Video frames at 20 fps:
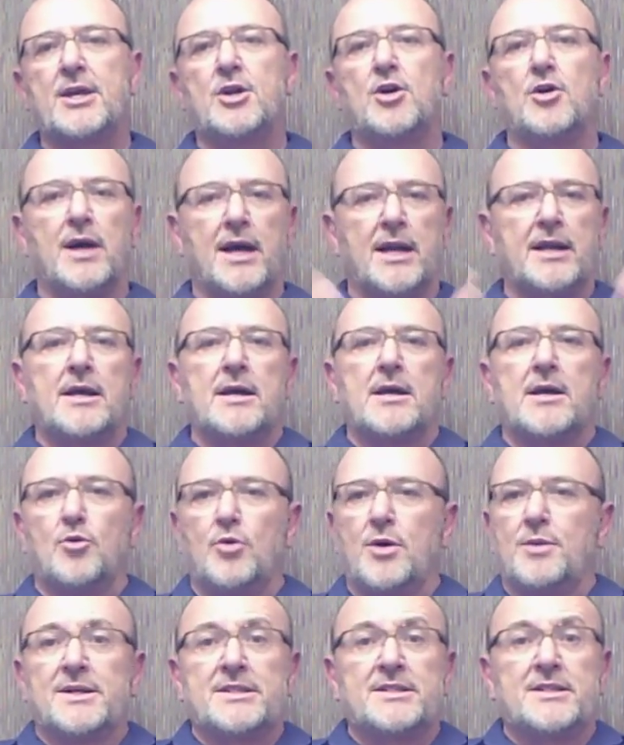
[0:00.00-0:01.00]
And we
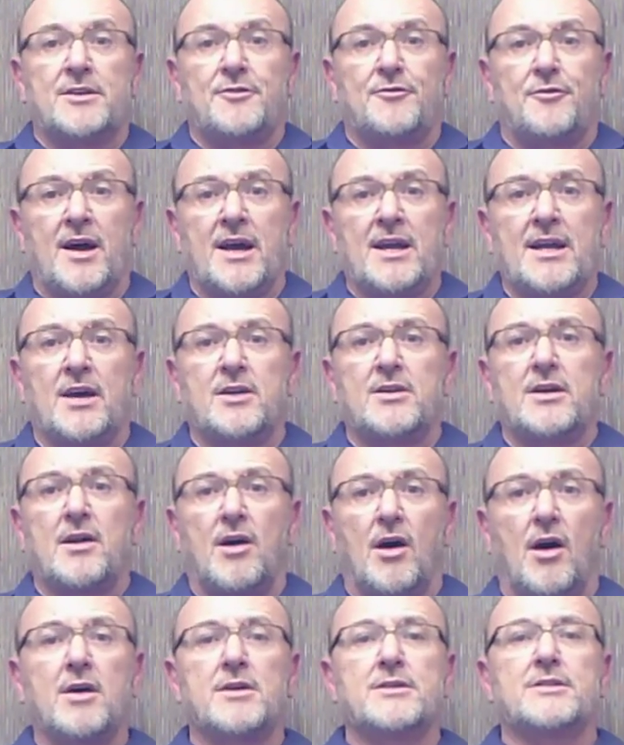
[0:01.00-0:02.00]
must just find out and
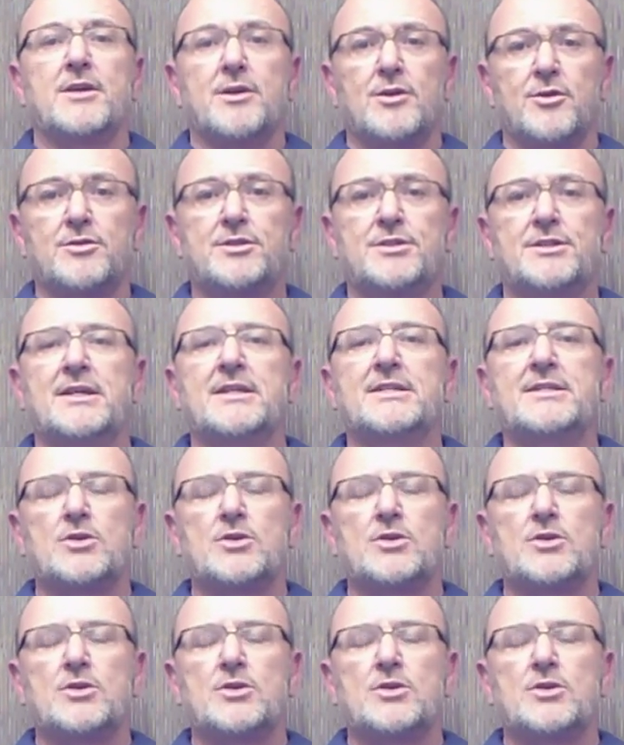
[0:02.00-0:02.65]
ask the Lord Jesus,